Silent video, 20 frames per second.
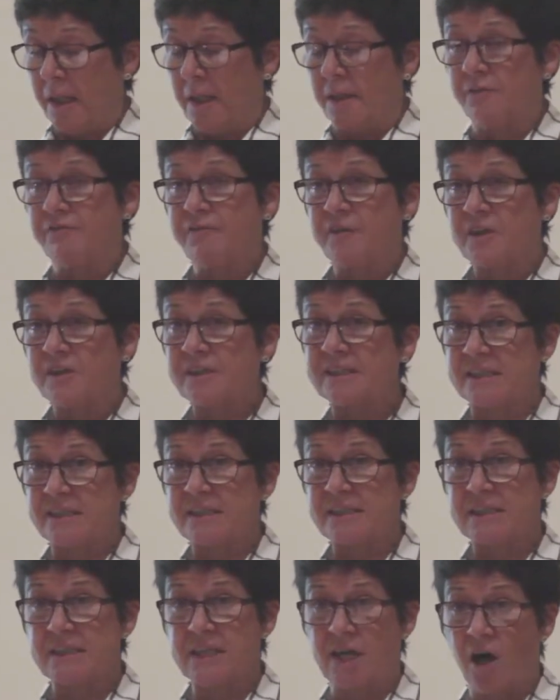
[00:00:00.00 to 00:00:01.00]
The first
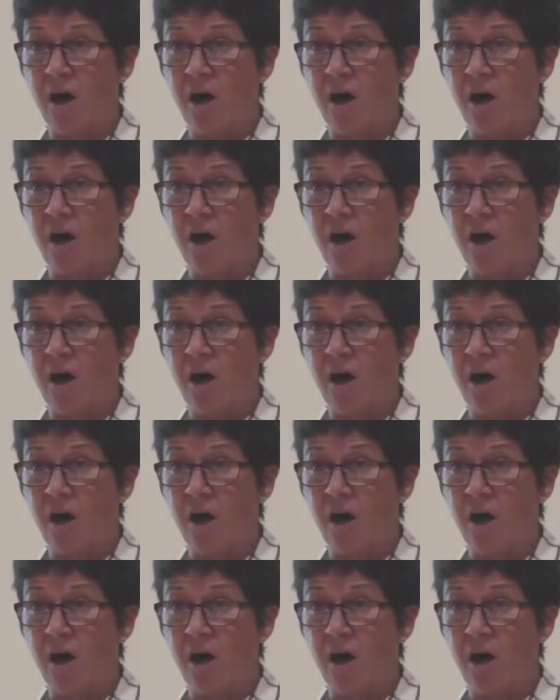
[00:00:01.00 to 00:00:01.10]
is the